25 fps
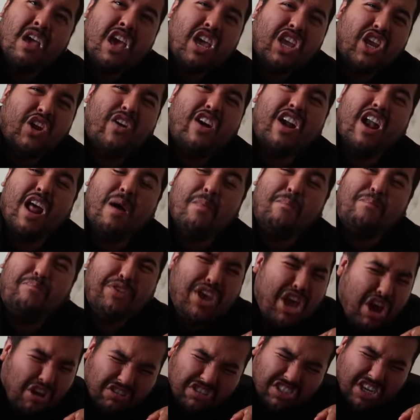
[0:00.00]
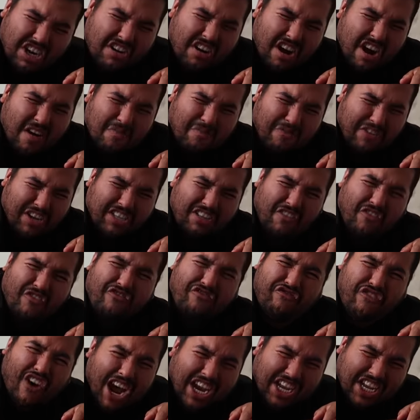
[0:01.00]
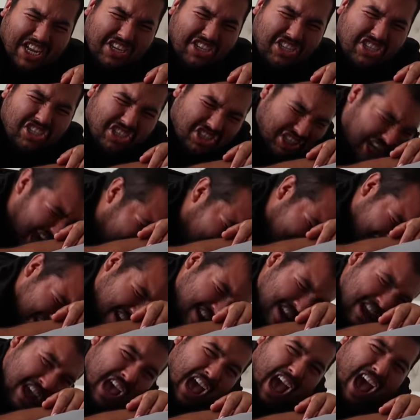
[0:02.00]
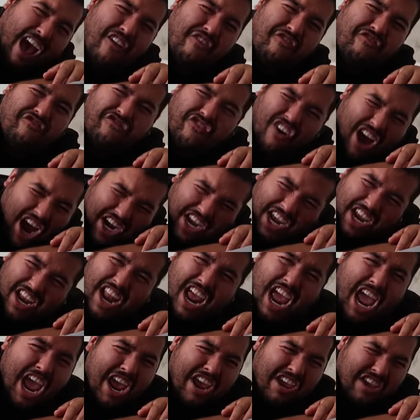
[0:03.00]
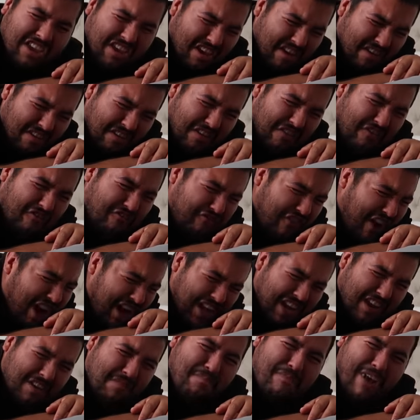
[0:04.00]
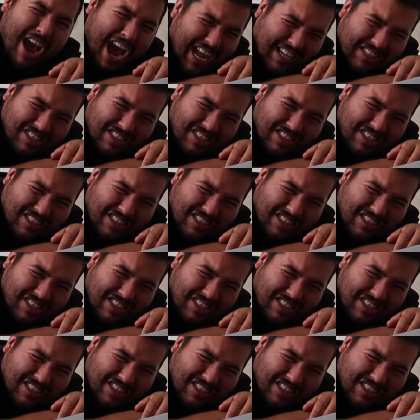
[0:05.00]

You're a piece of fucking shit. I fucking hate you. You fucking bastard.